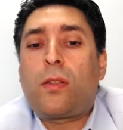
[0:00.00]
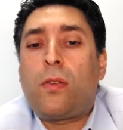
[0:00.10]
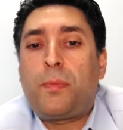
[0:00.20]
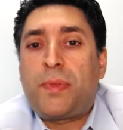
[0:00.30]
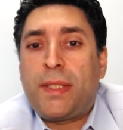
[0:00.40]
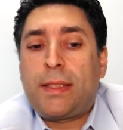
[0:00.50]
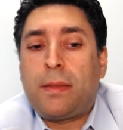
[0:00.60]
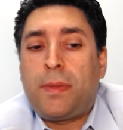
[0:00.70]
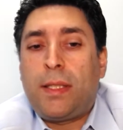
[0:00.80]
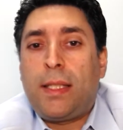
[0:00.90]
core
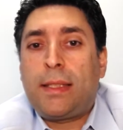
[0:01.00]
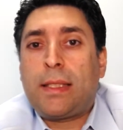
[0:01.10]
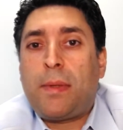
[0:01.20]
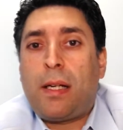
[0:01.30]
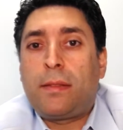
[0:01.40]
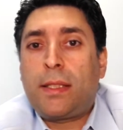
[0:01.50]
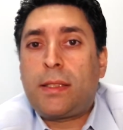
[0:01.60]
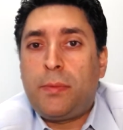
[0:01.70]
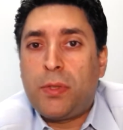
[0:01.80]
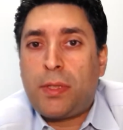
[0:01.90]
principle is about
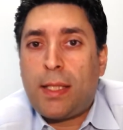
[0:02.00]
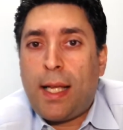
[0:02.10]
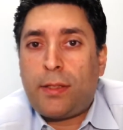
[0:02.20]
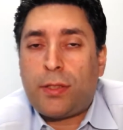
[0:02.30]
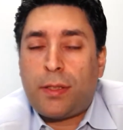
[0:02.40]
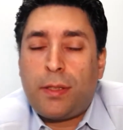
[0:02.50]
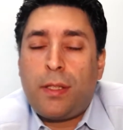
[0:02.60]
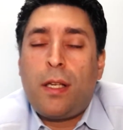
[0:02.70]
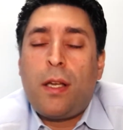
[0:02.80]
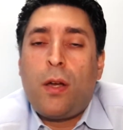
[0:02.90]
distributed ledger.
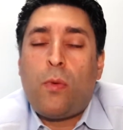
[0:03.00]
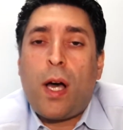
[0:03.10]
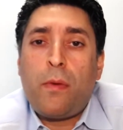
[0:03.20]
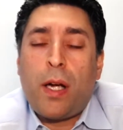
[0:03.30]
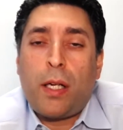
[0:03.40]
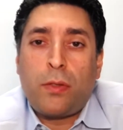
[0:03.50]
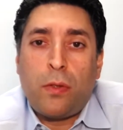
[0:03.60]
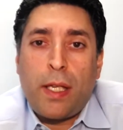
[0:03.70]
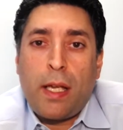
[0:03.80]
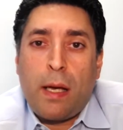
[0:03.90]
Why we are
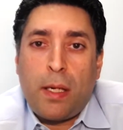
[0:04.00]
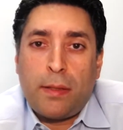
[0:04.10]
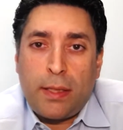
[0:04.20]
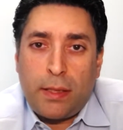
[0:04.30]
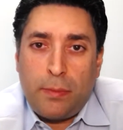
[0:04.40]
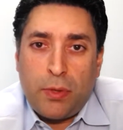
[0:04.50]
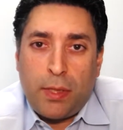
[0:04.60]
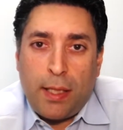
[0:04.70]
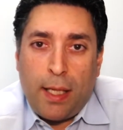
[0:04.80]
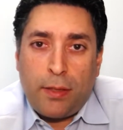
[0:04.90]
talking about
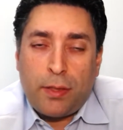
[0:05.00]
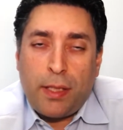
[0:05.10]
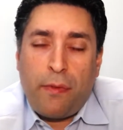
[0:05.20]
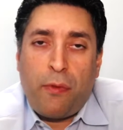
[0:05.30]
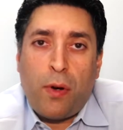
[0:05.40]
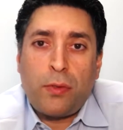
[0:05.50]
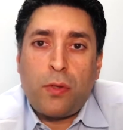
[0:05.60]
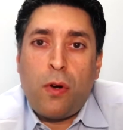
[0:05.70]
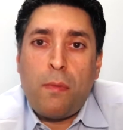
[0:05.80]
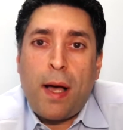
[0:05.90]
distributed ledger? If we want
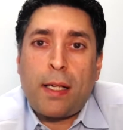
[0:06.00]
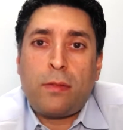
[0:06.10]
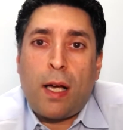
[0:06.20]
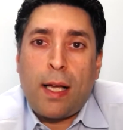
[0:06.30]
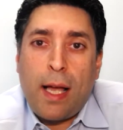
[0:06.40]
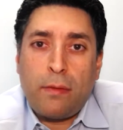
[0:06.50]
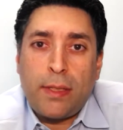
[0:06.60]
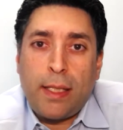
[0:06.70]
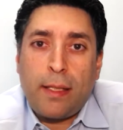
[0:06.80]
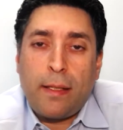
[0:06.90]
to go back to
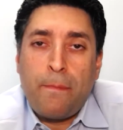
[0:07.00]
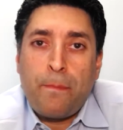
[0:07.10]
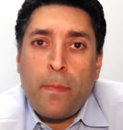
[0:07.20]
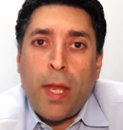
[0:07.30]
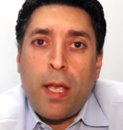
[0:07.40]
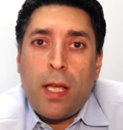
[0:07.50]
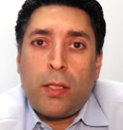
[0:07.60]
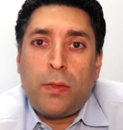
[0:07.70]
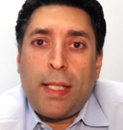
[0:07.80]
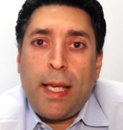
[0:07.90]
accounting,
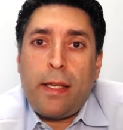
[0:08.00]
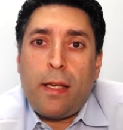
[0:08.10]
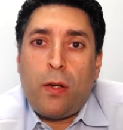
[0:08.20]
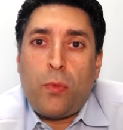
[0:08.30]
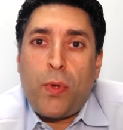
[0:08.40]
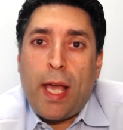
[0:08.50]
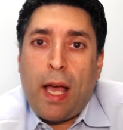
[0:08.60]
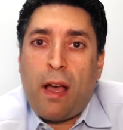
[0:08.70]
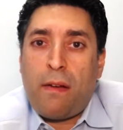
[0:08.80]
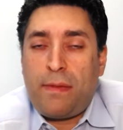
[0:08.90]
today we
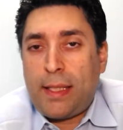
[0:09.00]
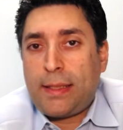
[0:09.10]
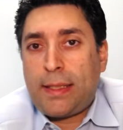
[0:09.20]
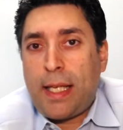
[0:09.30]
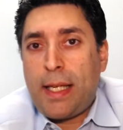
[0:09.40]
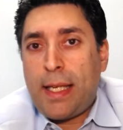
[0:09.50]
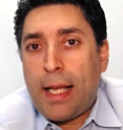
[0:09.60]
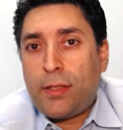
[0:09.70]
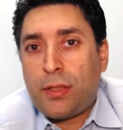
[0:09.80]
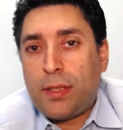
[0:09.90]
have, let's say,
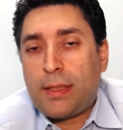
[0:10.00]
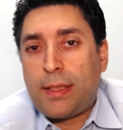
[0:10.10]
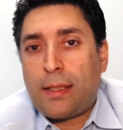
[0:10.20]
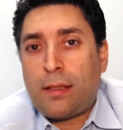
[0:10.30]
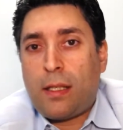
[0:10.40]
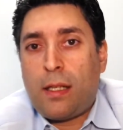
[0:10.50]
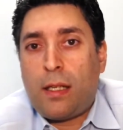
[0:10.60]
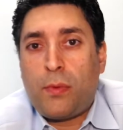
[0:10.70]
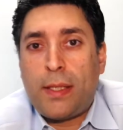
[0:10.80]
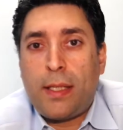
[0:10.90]
ledgers that
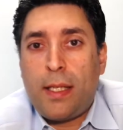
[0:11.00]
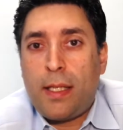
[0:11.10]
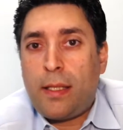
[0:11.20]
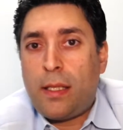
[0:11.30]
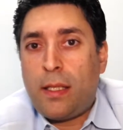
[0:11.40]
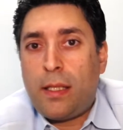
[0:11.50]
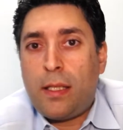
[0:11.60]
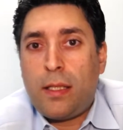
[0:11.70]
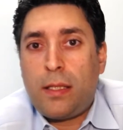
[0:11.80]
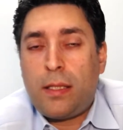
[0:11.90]
are within
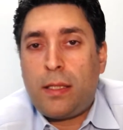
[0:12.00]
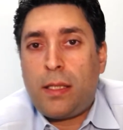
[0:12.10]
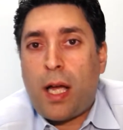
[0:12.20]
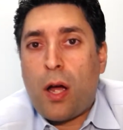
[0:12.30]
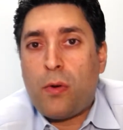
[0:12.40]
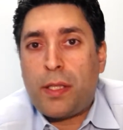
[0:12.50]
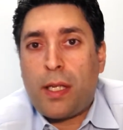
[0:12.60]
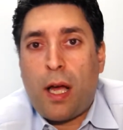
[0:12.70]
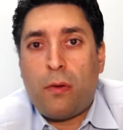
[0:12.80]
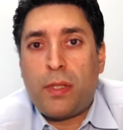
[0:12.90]
our
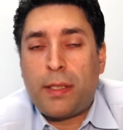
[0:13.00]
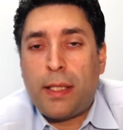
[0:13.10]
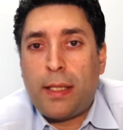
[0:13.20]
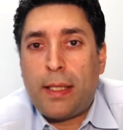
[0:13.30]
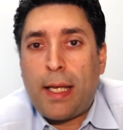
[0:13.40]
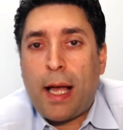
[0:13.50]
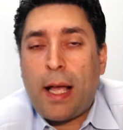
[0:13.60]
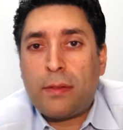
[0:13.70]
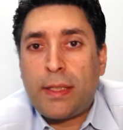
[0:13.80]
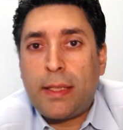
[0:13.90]

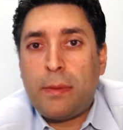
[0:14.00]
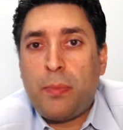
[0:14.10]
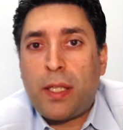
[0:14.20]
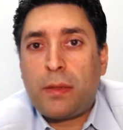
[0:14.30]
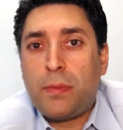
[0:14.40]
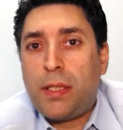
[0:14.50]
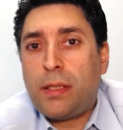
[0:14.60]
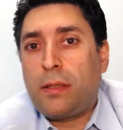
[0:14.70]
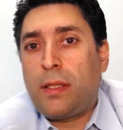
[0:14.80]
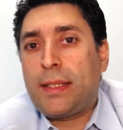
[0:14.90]
accounting department.
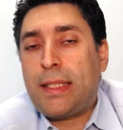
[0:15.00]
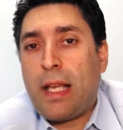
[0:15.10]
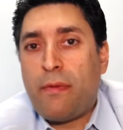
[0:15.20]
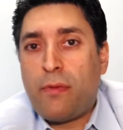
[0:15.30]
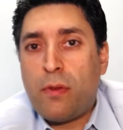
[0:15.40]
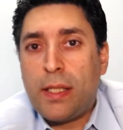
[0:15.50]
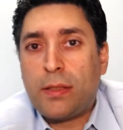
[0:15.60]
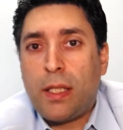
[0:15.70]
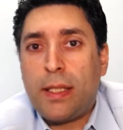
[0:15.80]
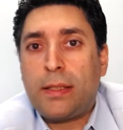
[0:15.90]
The CFO
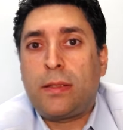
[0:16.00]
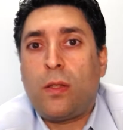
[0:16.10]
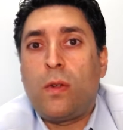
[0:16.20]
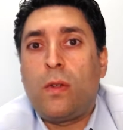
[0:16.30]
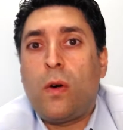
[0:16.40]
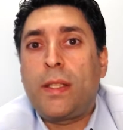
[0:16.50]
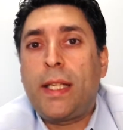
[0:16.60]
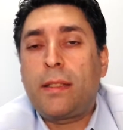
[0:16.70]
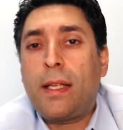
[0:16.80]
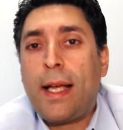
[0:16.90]
is
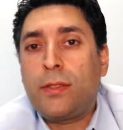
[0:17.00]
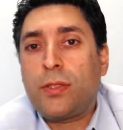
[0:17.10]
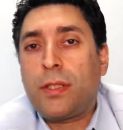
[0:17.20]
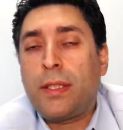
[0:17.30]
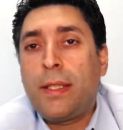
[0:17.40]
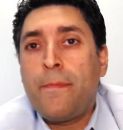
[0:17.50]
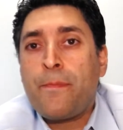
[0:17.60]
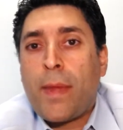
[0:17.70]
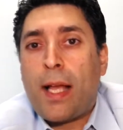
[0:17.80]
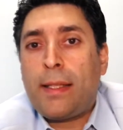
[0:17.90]
owning the ledger.
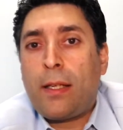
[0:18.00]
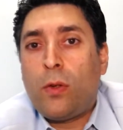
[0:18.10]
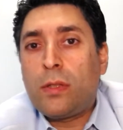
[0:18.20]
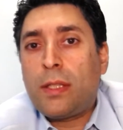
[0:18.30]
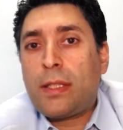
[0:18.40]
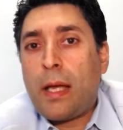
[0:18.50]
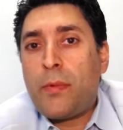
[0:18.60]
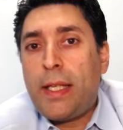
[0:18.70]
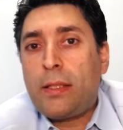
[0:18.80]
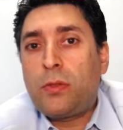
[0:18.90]
And then all the time
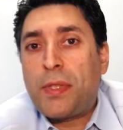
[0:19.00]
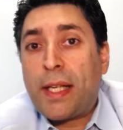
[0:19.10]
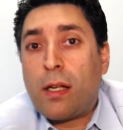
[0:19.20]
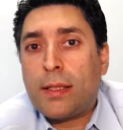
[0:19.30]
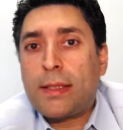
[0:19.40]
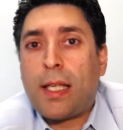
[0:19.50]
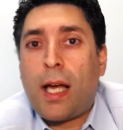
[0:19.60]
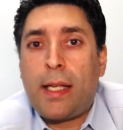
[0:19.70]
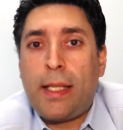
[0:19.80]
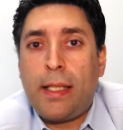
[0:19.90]
you need to
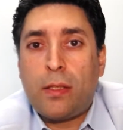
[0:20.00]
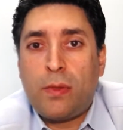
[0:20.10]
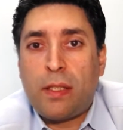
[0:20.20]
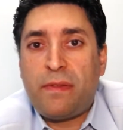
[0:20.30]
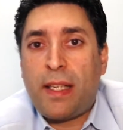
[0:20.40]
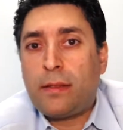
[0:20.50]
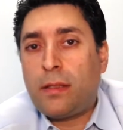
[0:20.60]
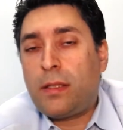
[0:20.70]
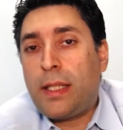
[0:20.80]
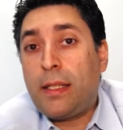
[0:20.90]
reconcile either with a
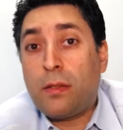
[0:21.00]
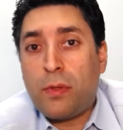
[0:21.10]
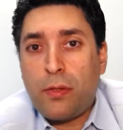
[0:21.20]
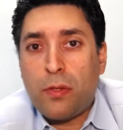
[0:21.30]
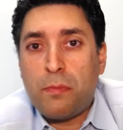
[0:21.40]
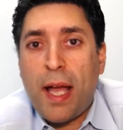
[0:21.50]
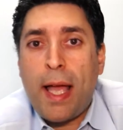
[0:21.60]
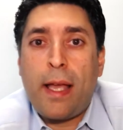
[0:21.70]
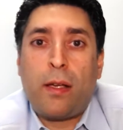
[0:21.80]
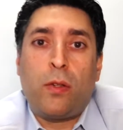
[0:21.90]
vendor, either with your
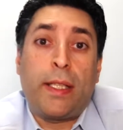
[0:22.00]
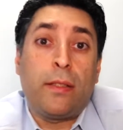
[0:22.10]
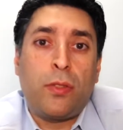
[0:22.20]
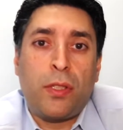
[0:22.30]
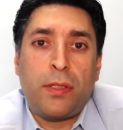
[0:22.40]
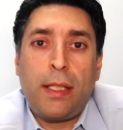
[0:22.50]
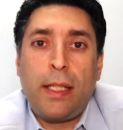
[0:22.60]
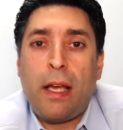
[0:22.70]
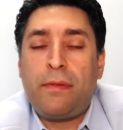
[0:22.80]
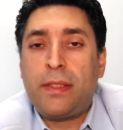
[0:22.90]
bank, or
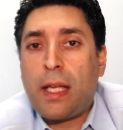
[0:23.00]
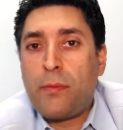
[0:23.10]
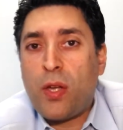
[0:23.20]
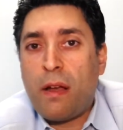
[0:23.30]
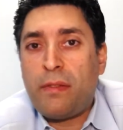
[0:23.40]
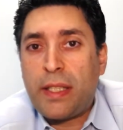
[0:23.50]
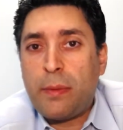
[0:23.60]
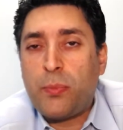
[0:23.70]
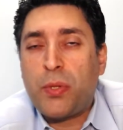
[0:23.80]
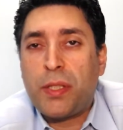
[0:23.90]
internally every time you have a
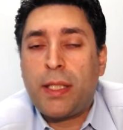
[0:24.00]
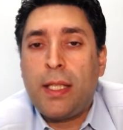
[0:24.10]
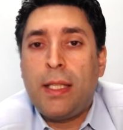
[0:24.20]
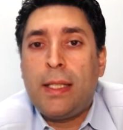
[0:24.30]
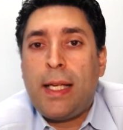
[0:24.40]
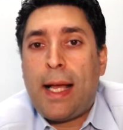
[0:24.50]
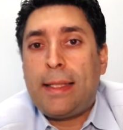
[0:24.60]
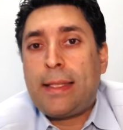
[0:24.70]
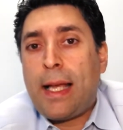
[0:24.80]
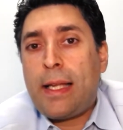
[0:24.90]
report.
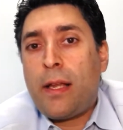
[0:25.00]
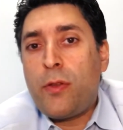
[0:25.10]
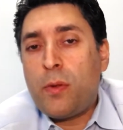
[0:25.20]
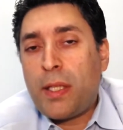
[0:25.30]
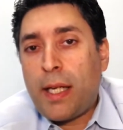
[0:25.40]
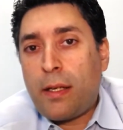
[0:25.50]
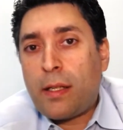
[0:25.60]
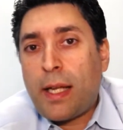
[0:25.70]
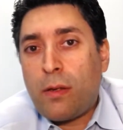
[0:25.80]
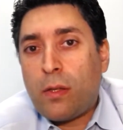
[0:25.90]
And then human error
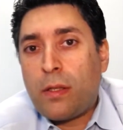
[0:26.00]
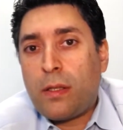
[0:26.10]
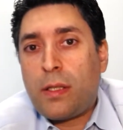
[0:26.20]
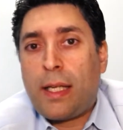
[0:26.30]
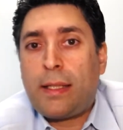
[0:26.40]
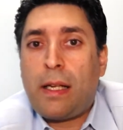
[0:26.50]
can occur. And then